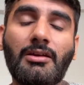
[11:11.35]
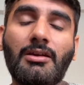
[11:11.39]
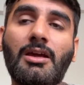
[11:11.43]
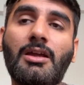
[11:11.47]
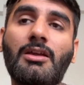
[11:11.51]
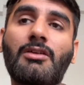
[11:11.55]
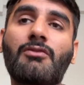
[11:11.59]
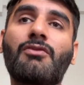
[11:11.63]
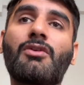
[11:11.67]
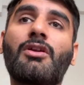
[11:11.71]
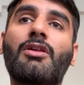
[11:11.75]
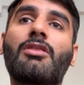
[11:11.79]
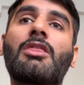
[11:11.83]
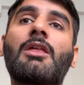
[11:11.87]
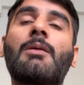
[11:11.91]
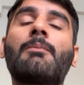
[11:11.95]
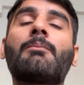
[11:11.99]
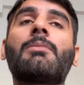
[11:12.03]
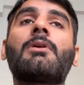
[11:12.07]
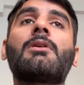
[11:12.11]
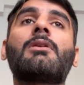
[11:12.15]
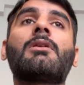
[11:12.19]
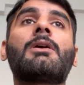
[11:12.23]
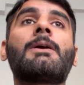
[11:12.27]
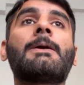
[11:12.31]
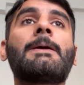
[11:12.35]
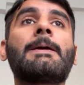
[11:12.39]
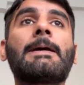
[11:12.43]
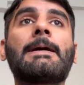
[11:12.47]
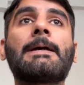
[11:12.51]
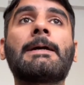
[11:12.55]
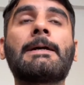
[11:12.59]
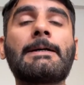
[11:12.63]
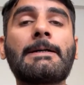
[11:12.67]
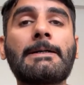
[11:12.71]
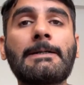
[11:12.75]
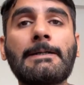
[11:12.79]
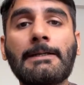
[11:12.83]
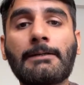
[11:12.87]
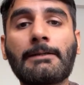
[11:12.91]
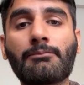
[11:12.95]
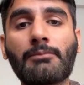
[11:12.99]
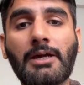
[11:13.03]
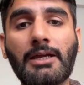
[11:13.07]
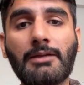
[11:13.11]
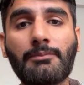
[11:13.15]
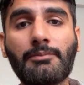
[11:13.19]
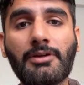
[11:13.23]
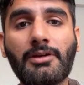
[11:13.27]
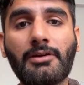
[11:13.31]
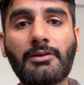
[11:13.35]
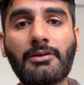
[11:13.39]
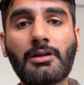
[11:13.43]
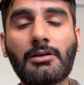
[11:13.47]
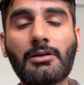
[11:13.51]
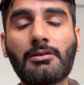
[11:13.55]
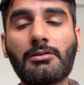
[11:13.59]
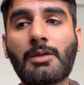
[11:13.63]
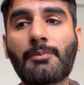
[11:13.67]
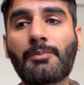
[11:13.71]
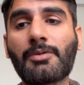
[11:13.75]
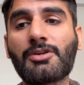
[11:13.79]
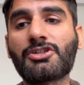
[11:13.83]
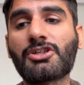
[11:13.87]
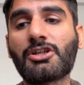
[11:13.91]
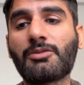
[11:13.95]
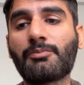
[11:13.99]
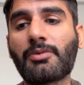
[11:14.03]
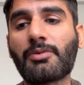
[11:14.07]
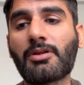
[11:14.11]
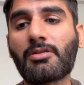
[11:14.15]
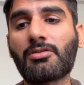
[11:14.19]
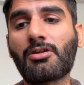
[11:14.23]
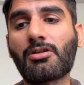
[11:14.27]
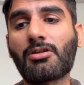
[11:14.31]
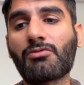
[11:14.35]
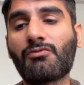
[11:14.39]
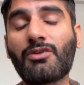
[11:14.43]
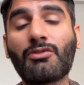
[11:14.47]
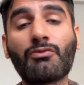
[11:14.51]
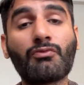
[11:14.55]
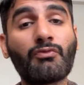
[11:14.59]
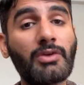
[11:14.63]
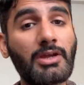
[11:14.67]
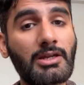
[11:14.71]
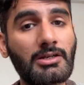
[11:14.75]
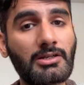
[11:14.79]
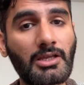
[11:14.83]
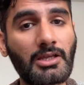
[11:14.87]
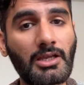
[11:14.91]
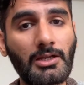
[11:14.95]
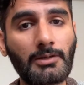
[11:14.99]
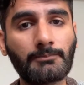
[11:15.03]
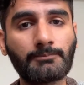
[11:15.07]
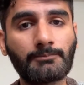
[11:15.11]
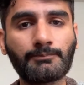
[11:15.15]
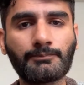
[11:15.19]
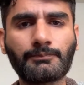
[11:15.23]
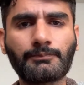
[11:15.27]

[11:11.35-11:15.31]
Like for example, it might be written: the patient presents with weight gain.